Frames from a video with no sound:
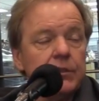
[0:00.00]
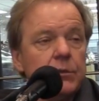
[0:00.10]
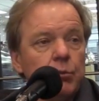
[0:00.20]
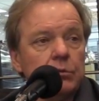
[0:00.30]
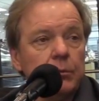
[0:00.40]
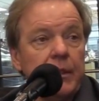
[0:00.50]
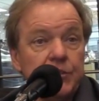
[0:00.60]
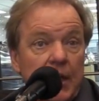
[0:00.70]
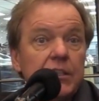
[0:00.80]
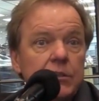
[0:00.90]
thinks the world of
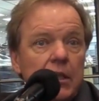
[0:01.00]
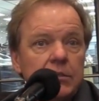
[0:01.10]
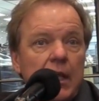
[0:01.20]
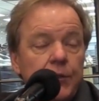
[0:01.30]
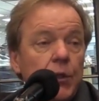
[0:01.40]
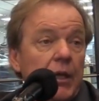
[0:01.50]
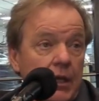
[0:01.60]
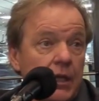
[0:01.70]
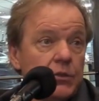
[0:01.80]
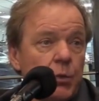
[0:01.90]
BJ, as I do,
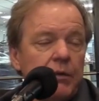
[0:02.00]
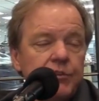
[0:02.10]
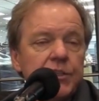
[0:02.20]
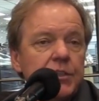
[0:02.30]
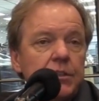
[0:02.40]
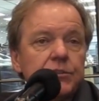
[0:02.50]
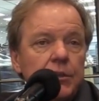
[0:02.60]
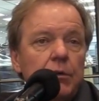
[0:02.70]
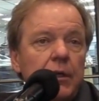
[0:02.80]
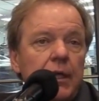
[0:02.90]
and his wife Jessica.
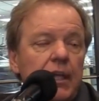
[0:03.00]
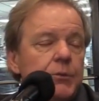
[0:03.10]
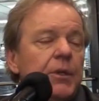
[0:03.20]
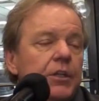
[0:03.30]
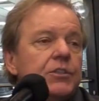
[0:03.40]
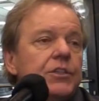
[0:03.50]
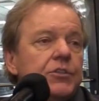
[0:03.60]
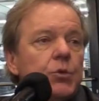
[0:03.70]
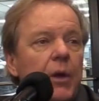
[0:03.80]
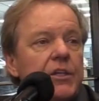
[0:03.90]
So it's been a good
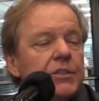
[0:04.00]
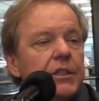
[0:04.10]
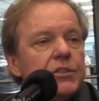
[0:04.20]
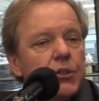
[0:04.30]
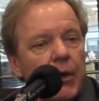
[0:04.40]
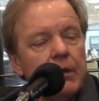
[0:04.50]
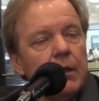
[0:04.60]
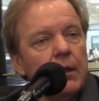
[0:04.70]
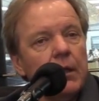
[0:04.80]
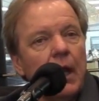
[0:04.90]
situation. It's a great
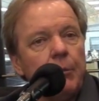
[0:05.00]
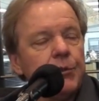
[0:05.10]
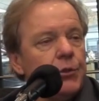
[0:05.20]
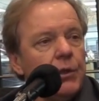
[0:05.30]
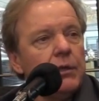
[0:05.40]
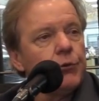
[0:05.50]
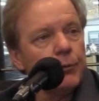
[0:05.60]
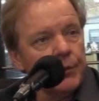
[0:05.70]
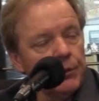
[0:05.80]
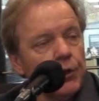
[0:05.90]
opportunity for
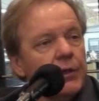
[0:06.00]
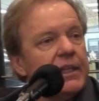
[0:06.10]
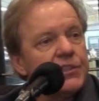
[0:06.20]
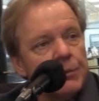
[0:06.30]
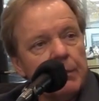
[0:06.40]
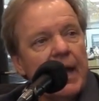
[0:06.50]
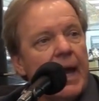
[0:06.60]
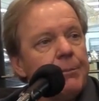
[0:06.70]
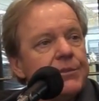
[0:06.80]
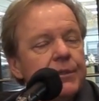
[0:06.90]
him to learn, get some
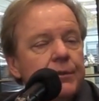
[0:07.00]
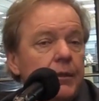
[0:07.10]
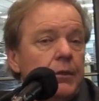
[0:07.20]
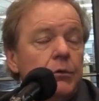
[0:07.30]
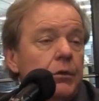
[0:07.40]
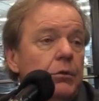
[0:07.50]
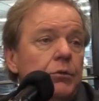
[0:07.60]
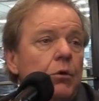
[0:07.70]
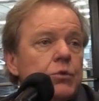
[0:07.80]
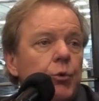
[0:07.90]
laps, and who
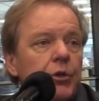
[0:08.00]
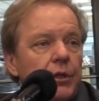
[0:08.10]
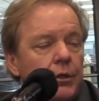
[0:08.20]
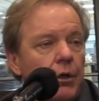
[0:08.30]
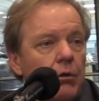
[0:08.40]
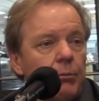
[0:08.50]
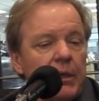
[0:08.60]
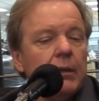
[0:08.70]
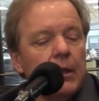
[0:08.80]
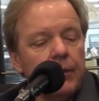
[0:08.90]
knows where it can go.
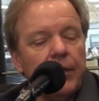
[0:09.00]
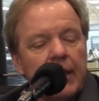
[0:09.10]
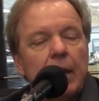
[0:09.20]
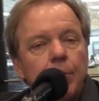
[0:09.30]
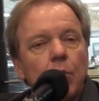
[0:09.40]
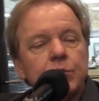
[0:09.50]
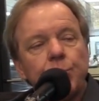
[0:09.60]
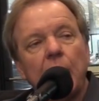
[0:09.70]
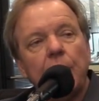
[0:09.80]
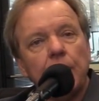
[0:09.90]
But the thing I'm most
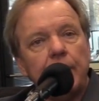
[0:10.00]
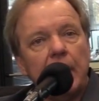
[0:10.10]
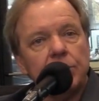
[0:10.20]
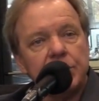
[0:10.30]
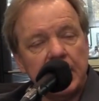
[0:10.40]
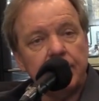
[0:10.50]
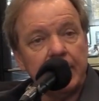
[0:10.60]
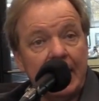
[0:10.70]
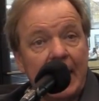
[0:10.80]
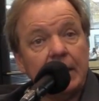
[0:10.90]
proud about
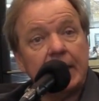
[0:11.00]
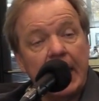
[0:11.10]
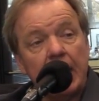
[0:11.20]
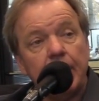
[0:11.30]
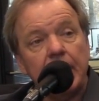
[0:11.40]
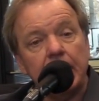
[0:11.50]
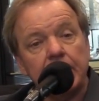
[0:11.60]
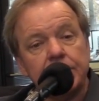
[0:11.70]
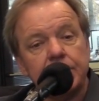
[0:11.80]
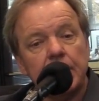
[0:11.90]
Stefan and Cammy
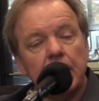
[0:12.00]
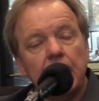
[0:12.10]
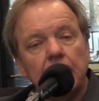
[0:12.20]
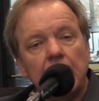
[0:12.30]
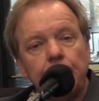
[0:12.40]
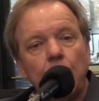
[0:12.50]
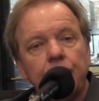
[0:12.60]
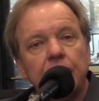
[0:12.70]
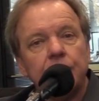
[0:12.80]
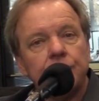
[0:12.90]
is they
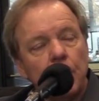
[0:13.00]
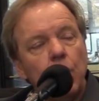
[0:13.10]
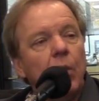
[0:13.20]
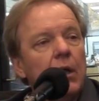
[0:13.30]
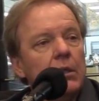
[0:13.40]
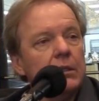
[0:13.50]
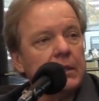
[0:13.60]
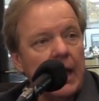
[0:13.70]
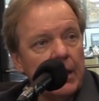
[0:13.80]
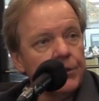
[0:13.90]
both did so well in
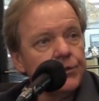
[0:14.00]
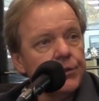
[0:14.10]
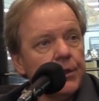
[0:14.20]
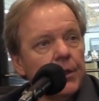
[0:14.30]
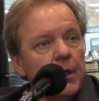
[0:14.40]
college.